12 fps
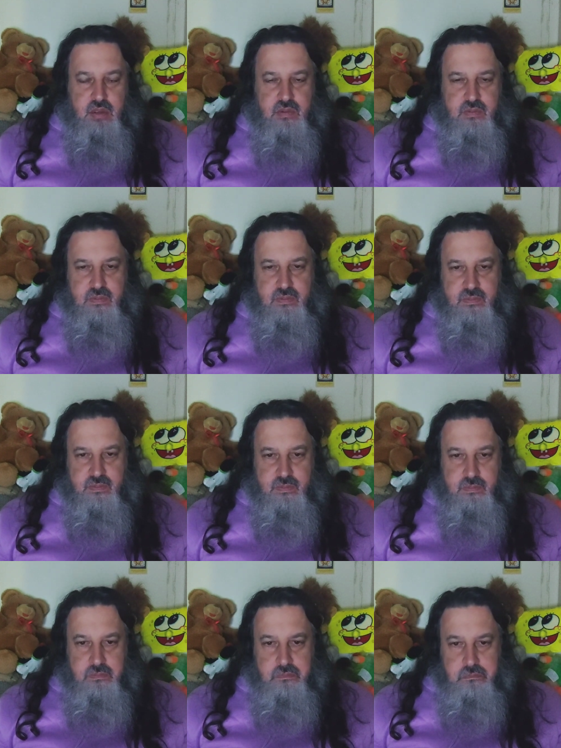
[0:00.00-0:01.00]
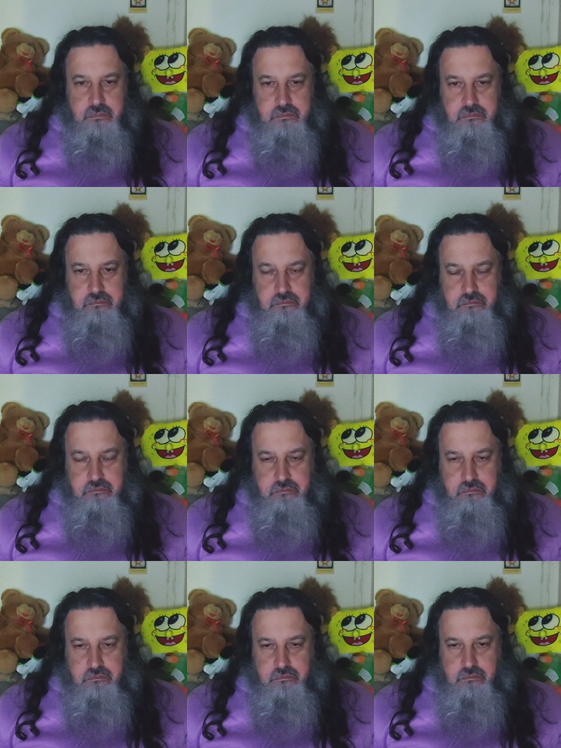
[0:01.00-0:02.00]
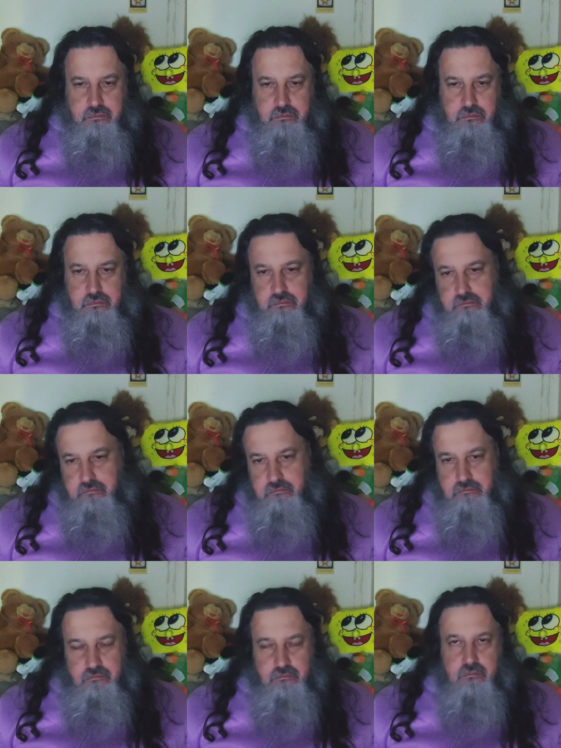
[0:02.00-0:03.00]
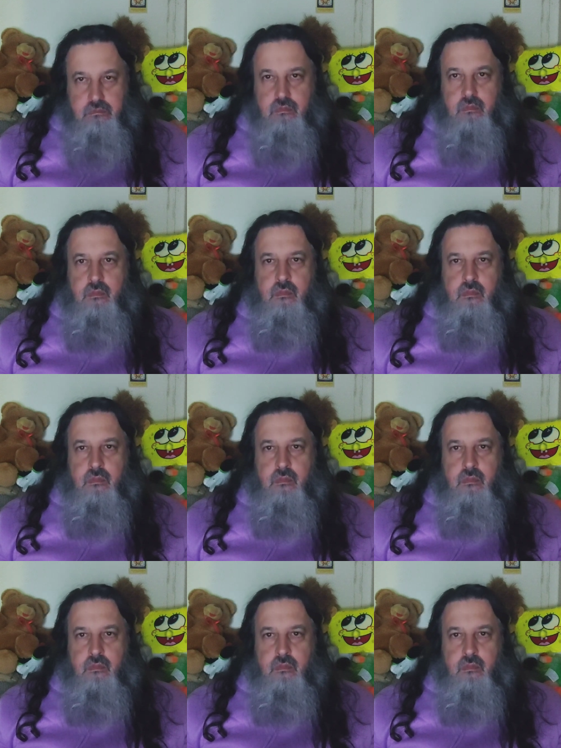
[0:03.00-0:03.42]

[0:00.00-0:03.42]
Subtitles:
(silence)